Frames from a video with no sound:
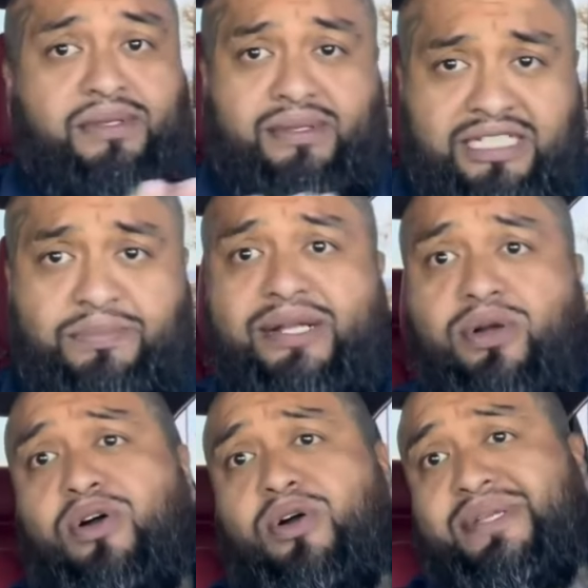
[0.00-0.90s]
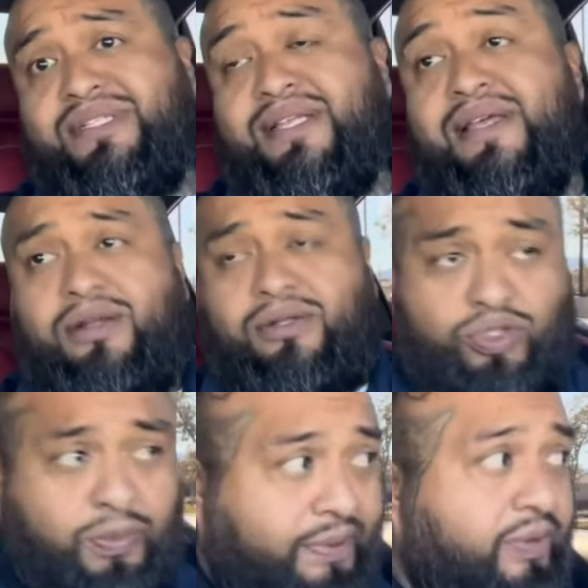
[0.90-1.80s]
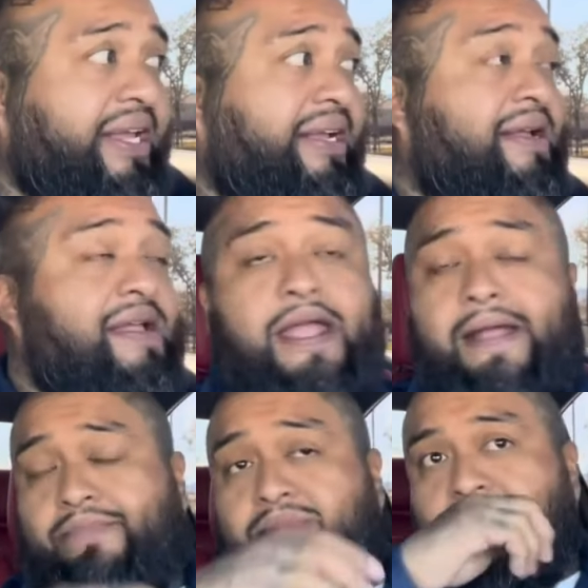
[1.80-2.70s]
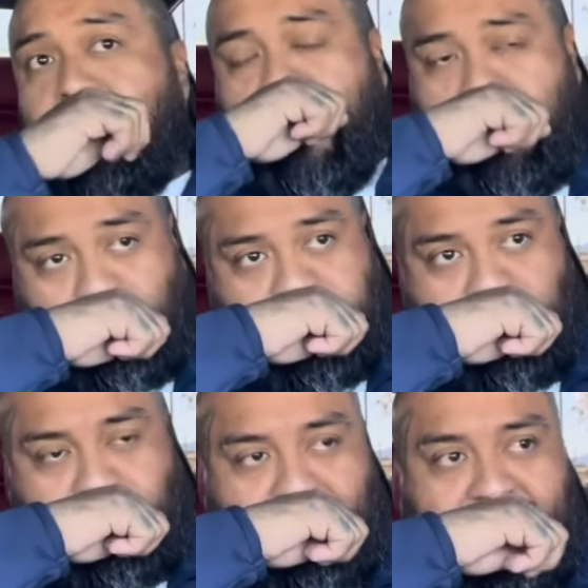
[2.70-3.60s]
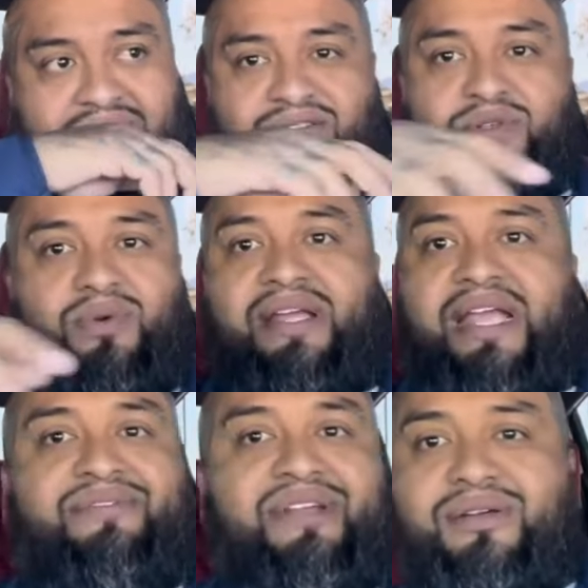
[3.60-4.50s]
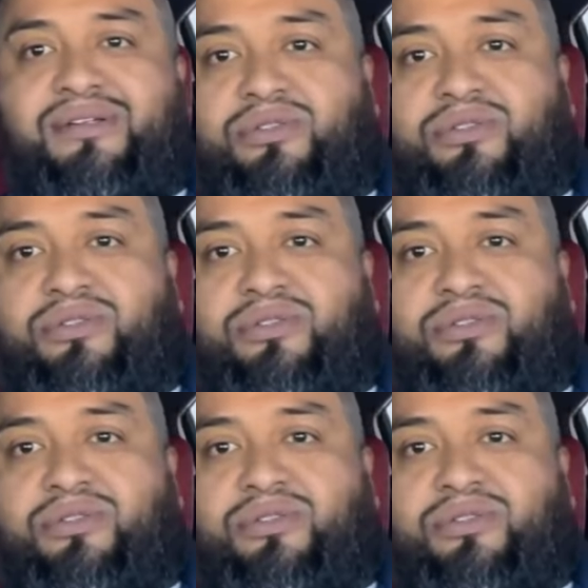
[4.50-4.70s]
That's my goal, homies. Two per week. That gives you what? Eight videos?